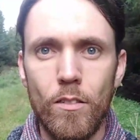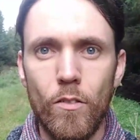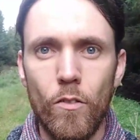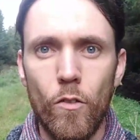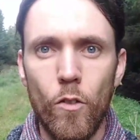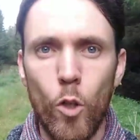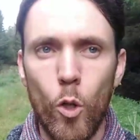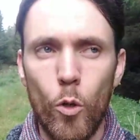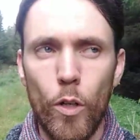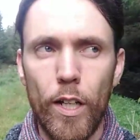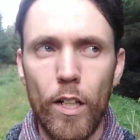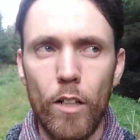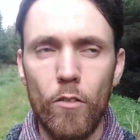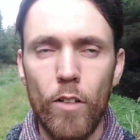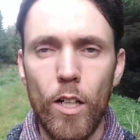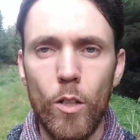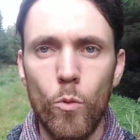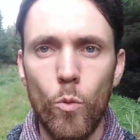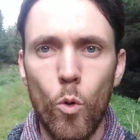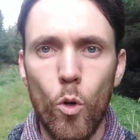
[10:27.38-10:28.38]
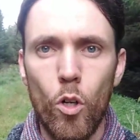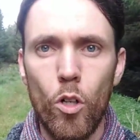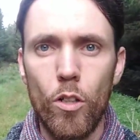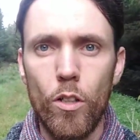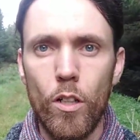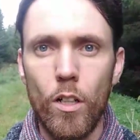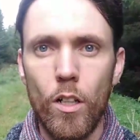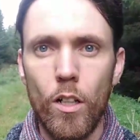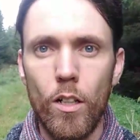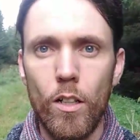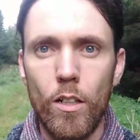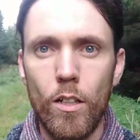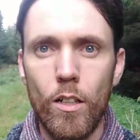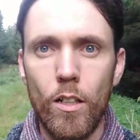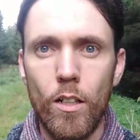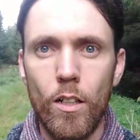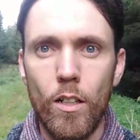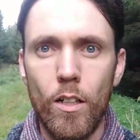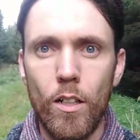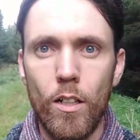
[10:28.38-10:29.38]
Floating around 1, or
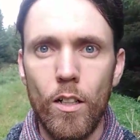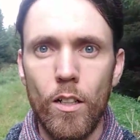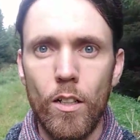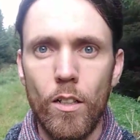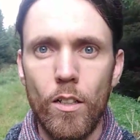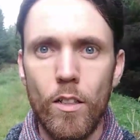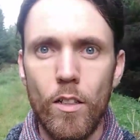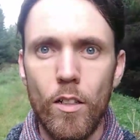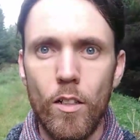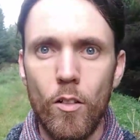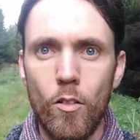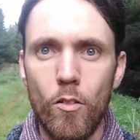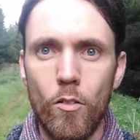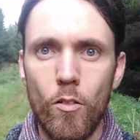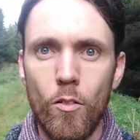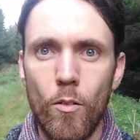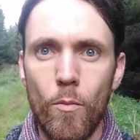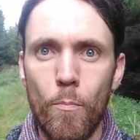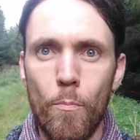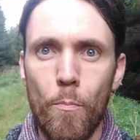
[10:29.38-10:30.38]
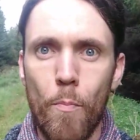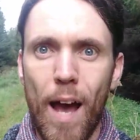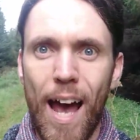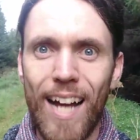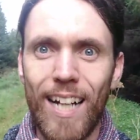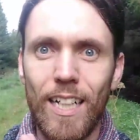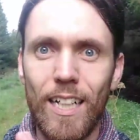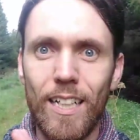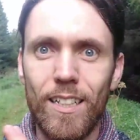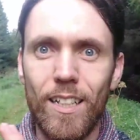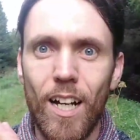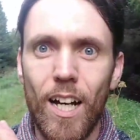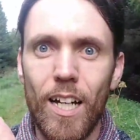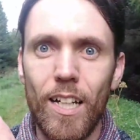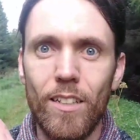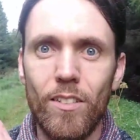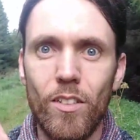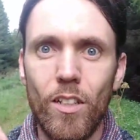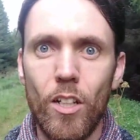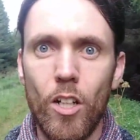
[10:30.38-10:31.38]

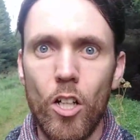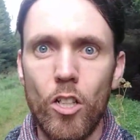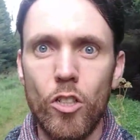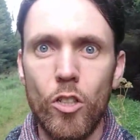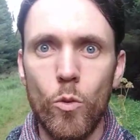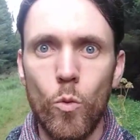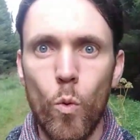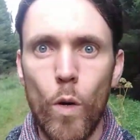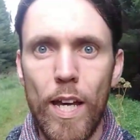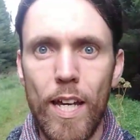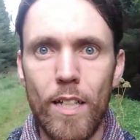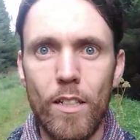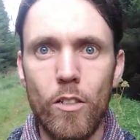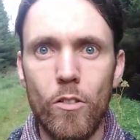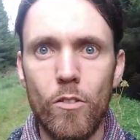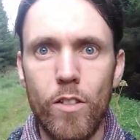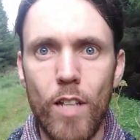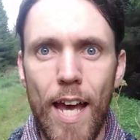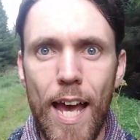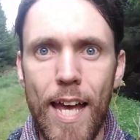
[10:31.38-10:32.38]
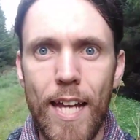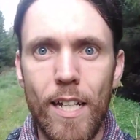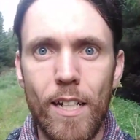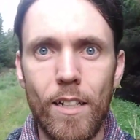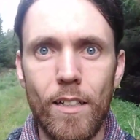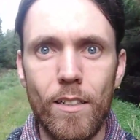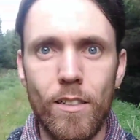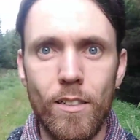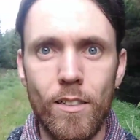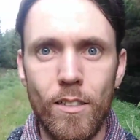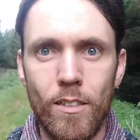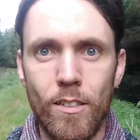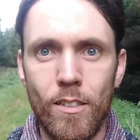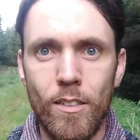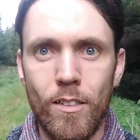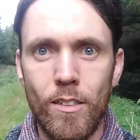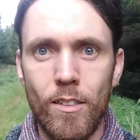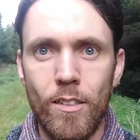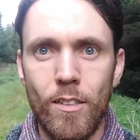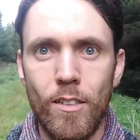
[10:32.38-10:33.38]
magnetized and on your way to 10?
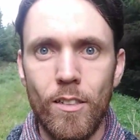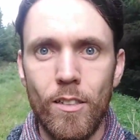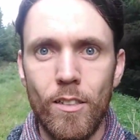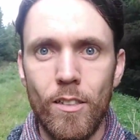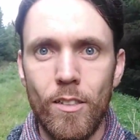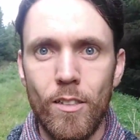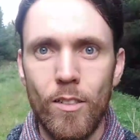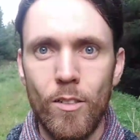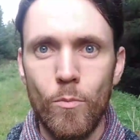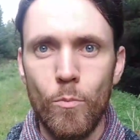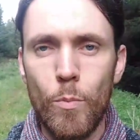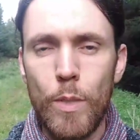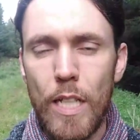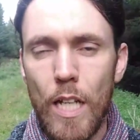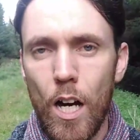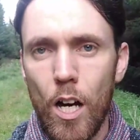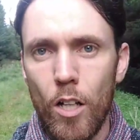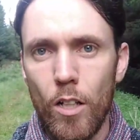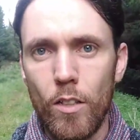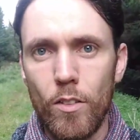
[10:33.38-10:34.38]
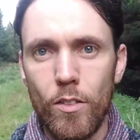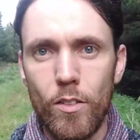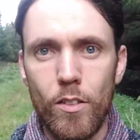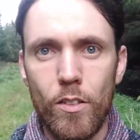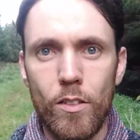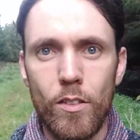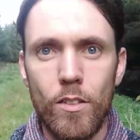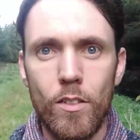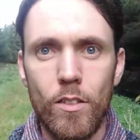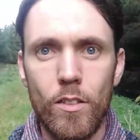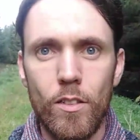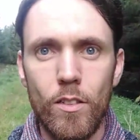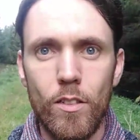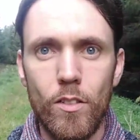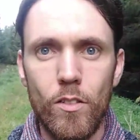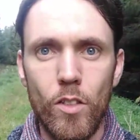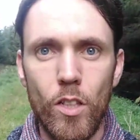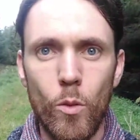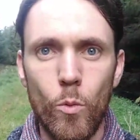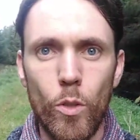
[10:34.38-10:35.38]
Be honest.
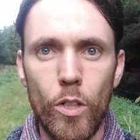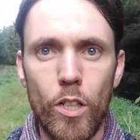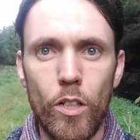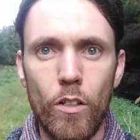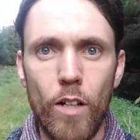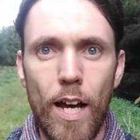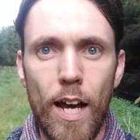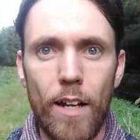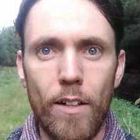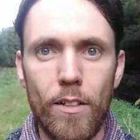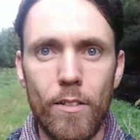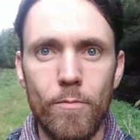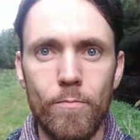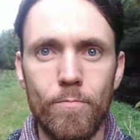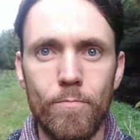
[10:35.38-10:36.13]
See where you're at.